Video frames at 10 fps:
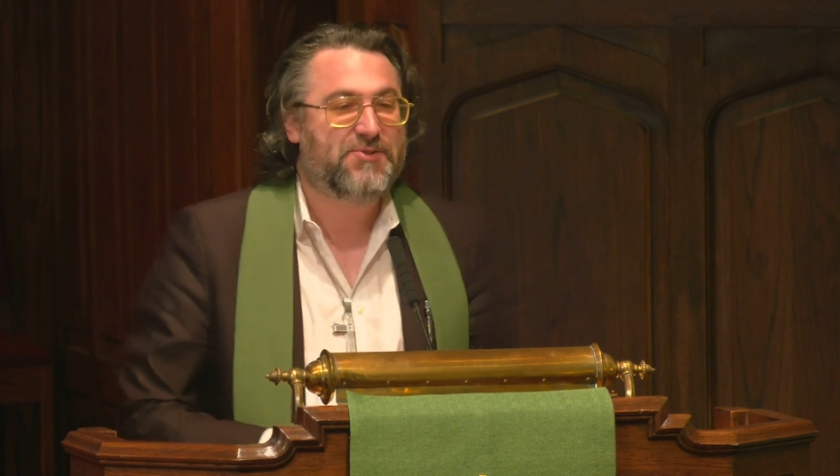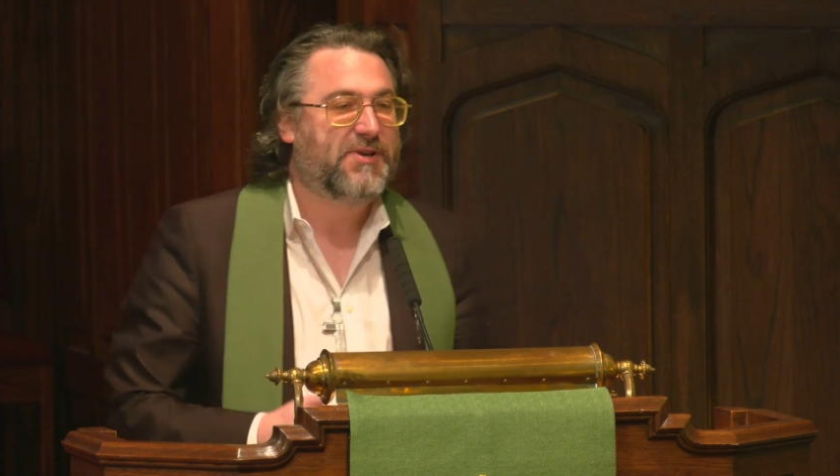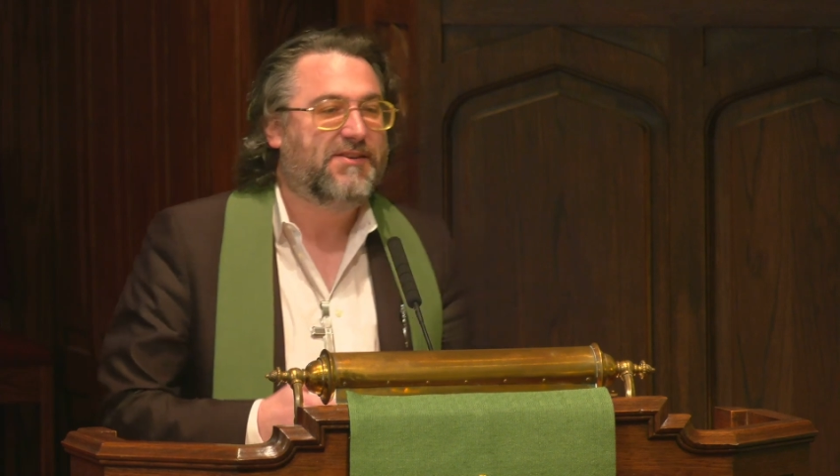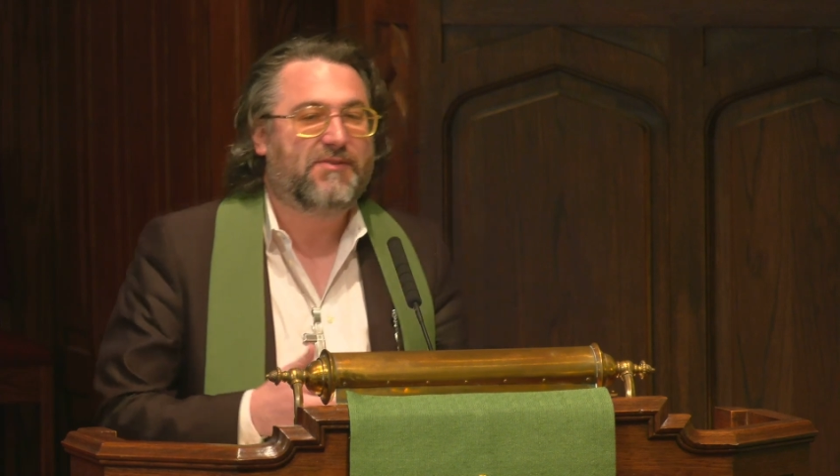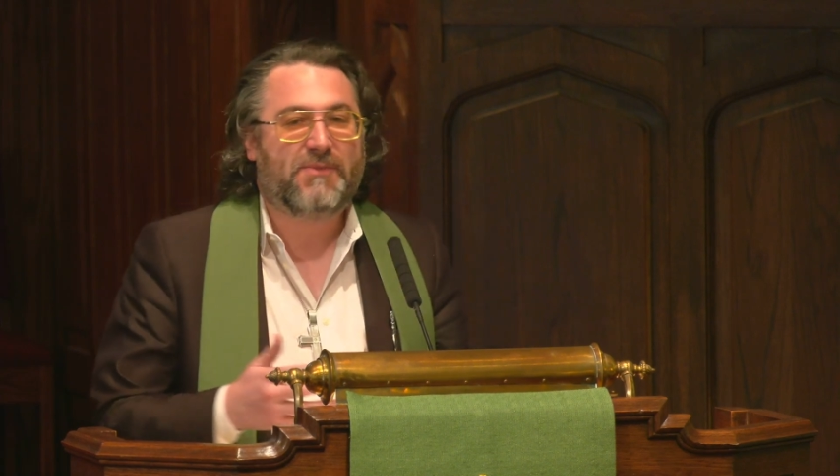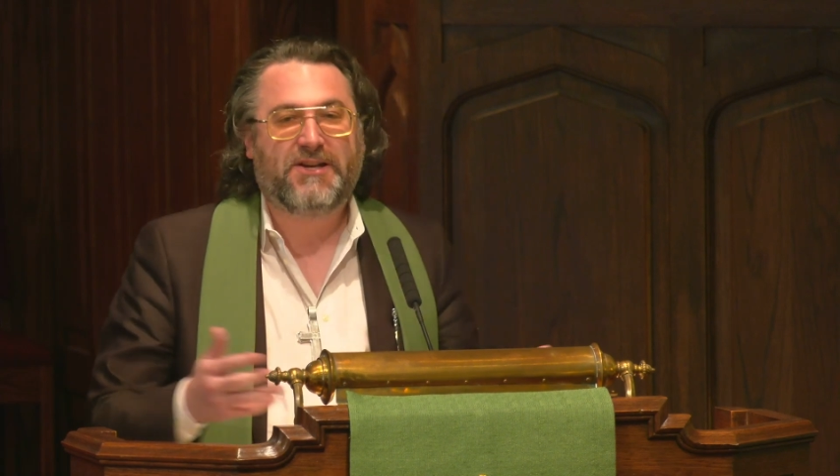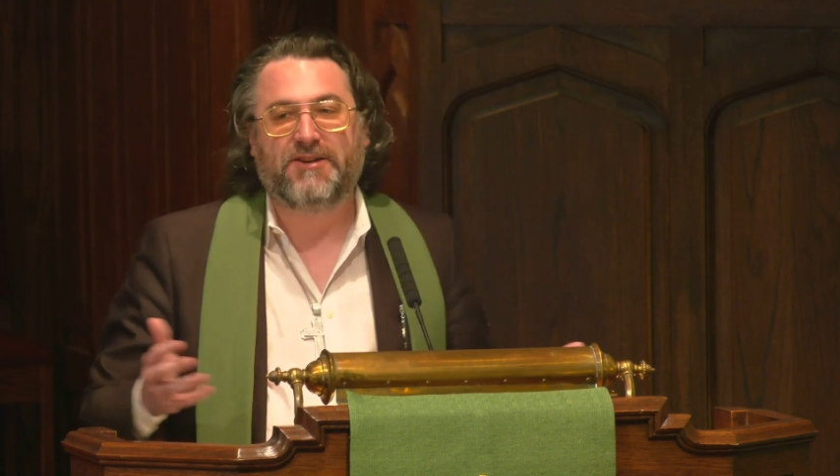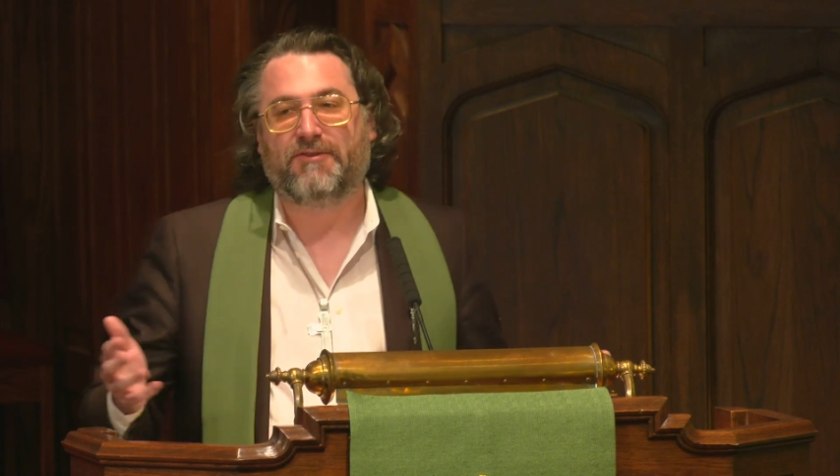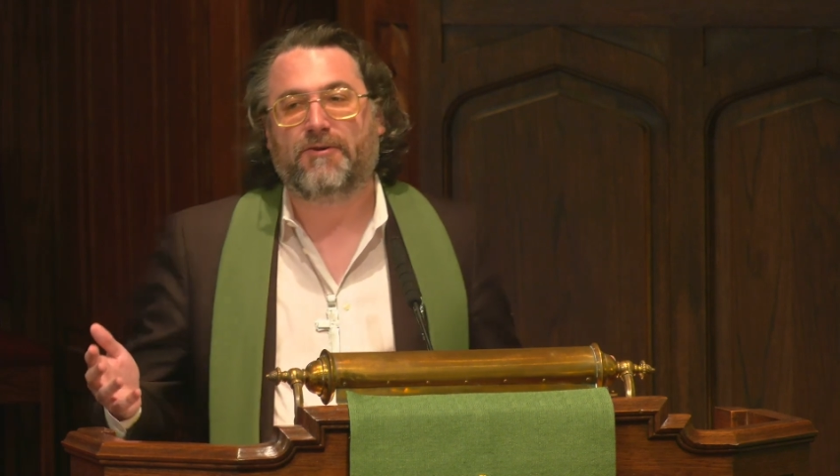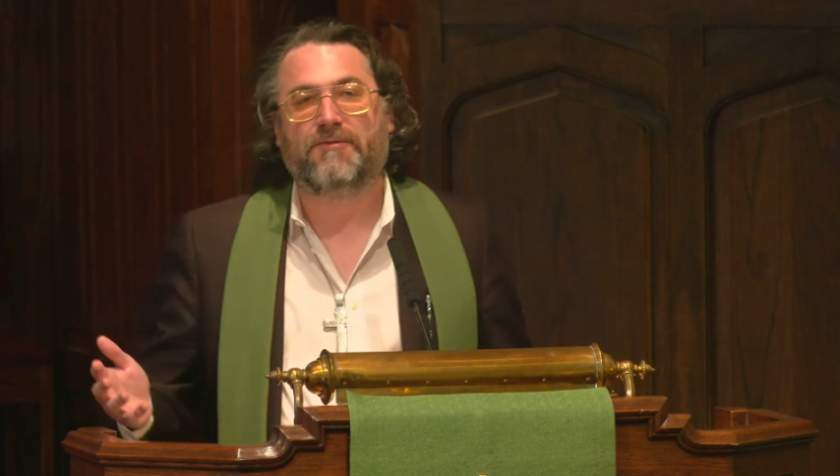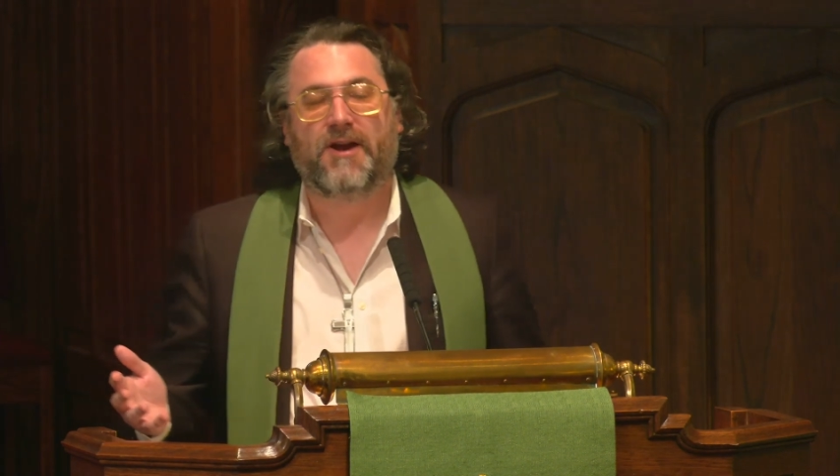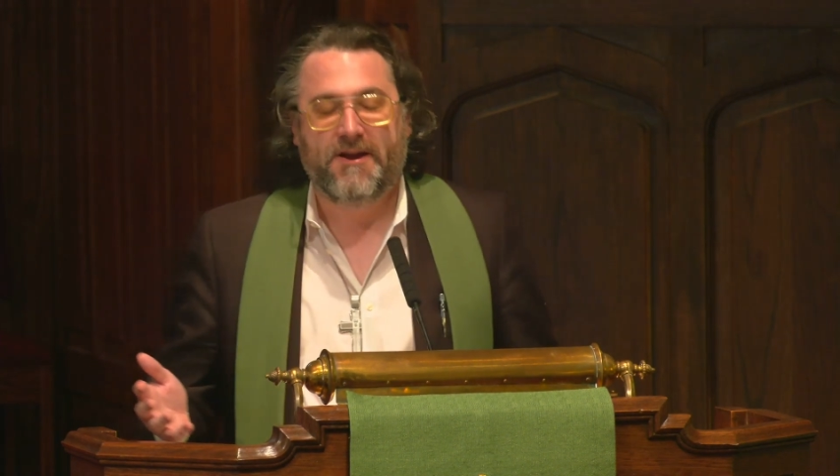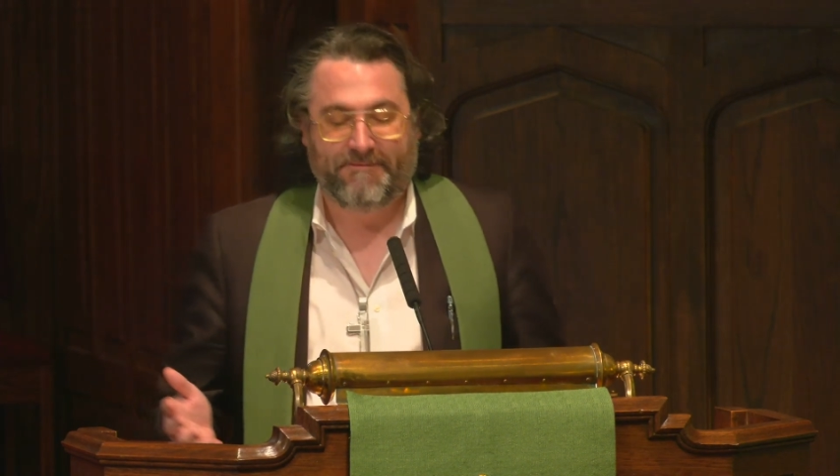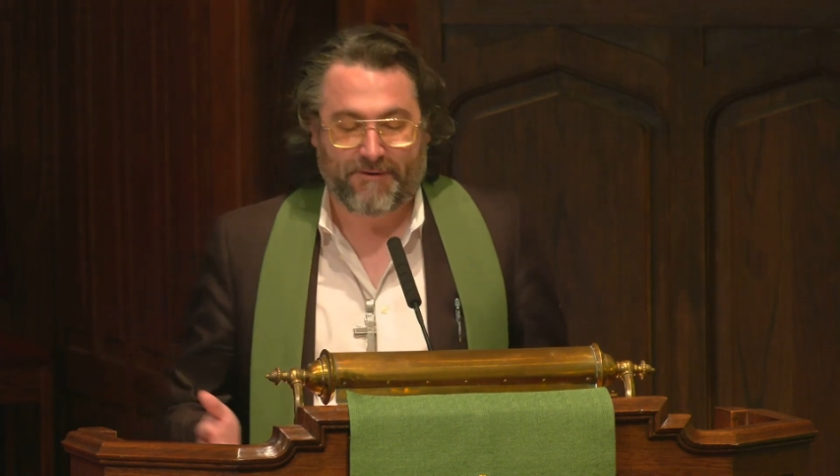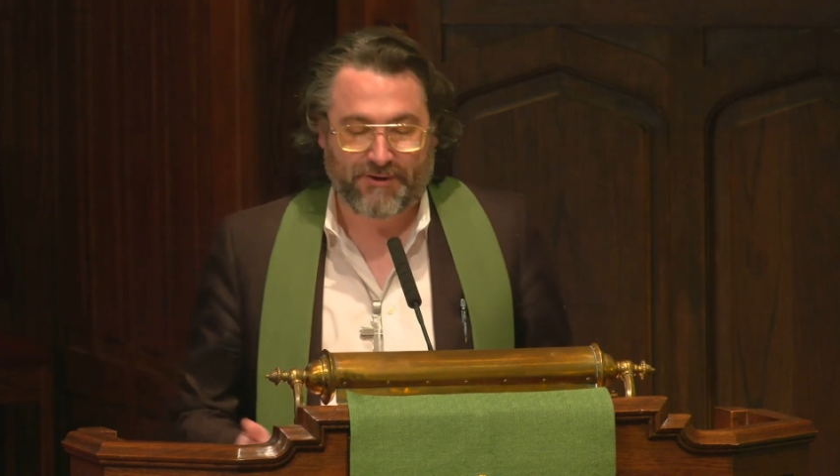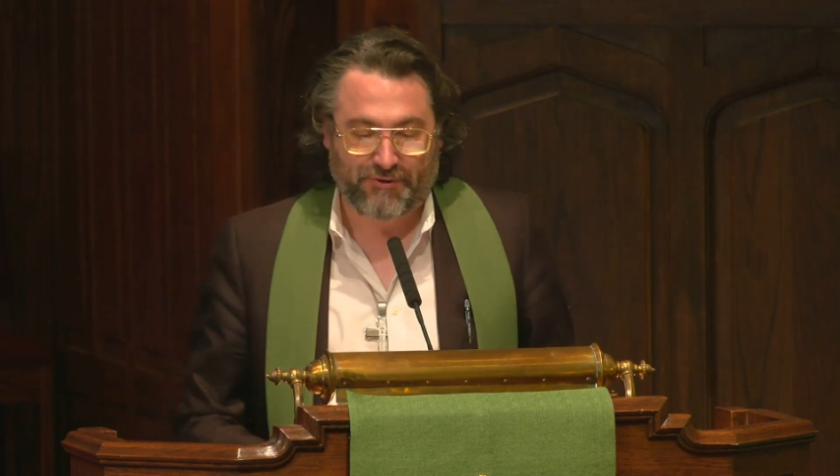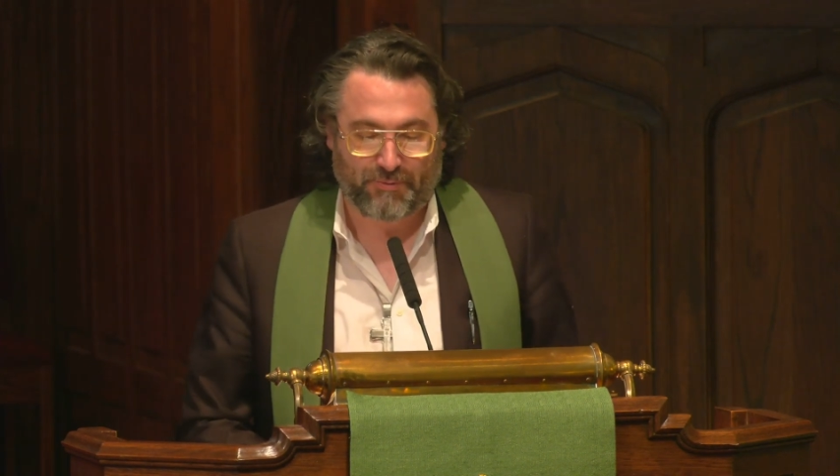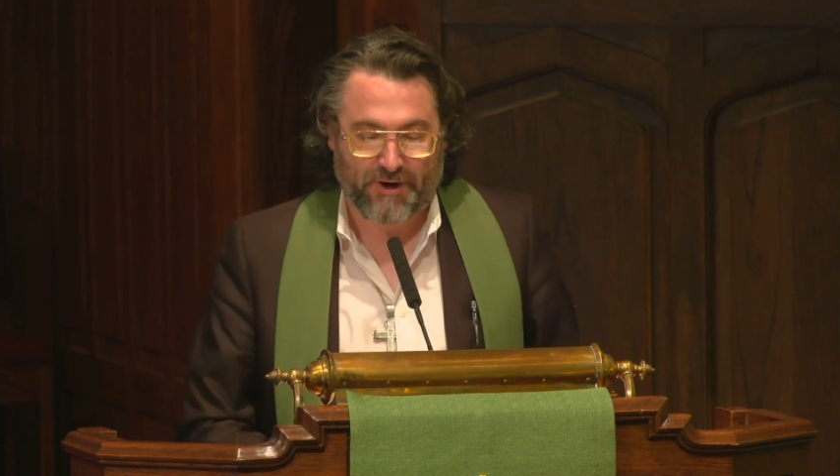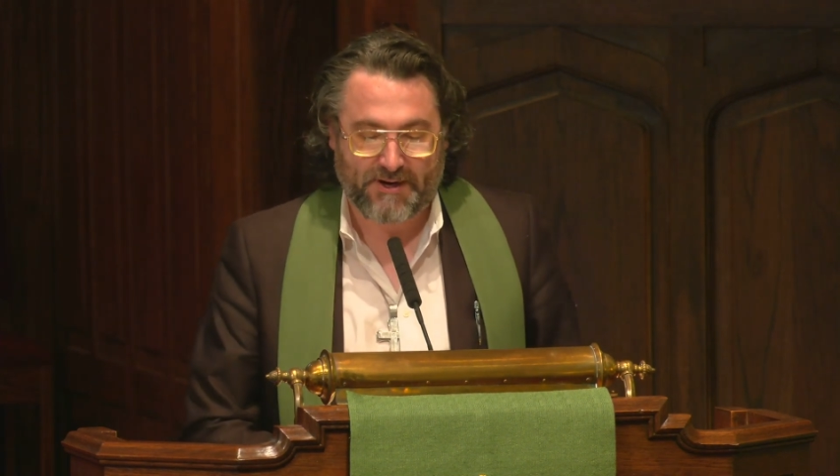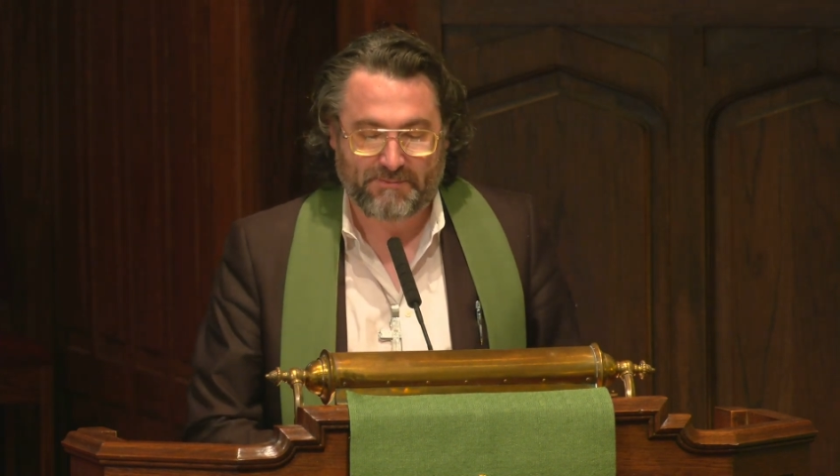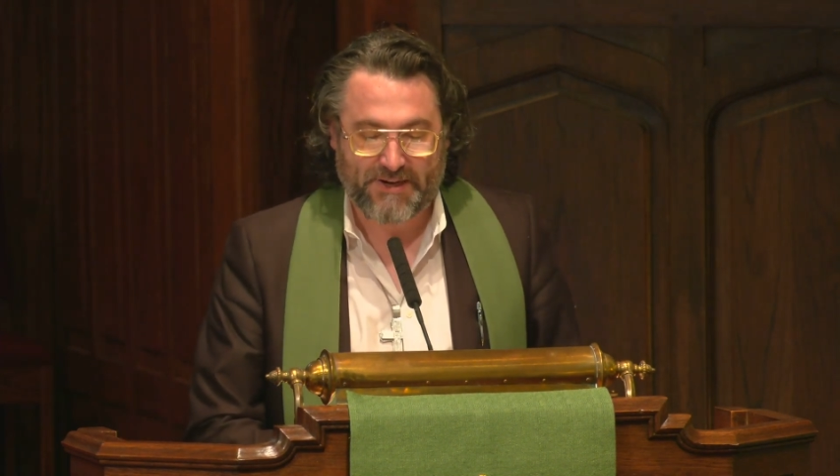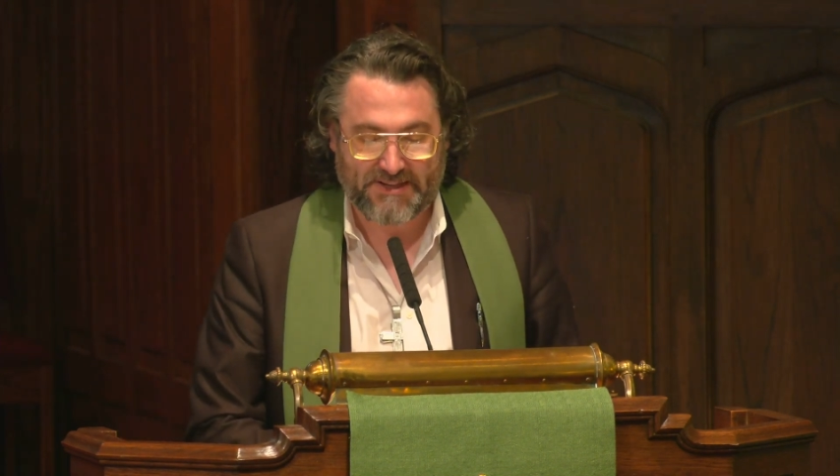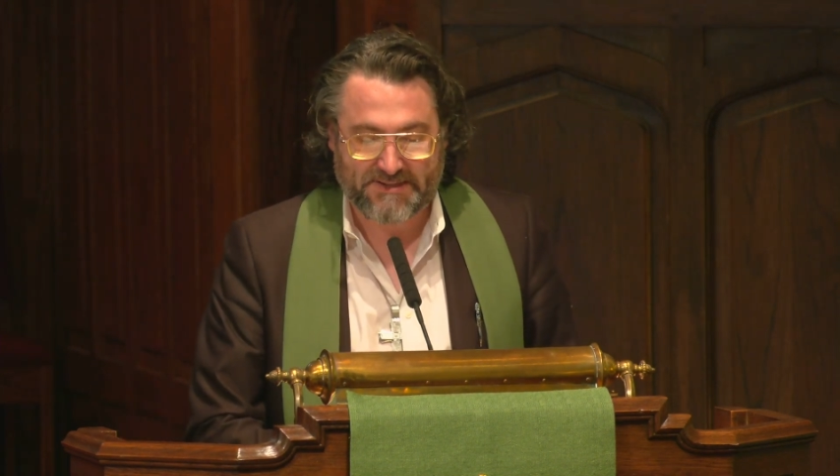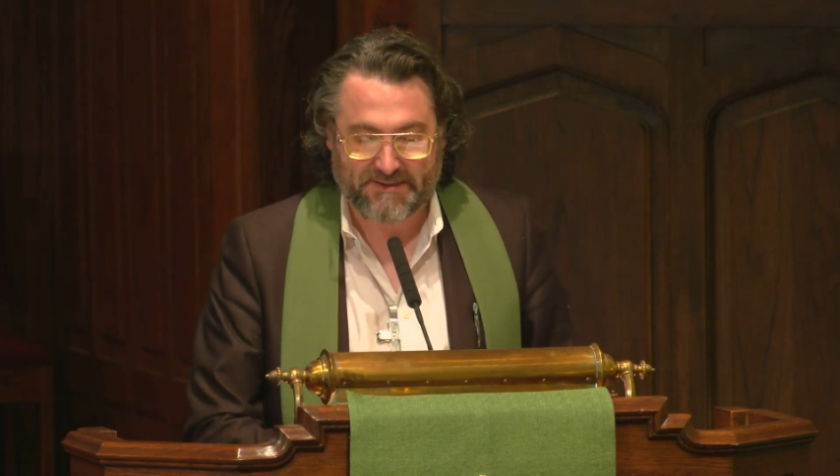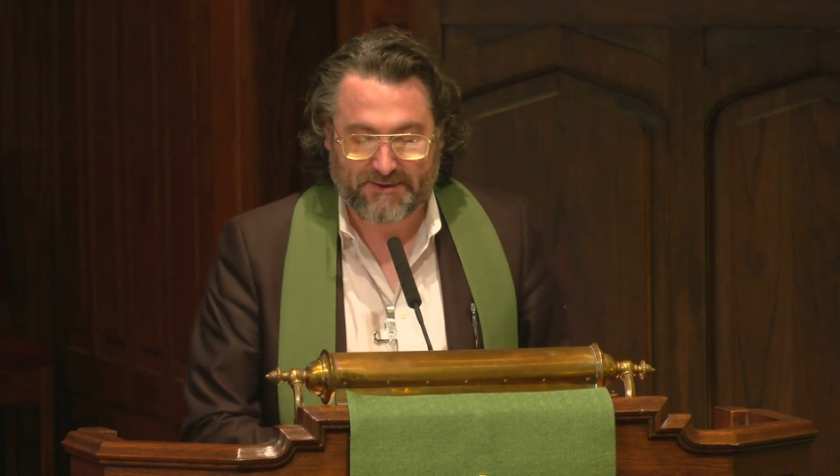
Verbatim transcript: you can even make your own French bread pizza,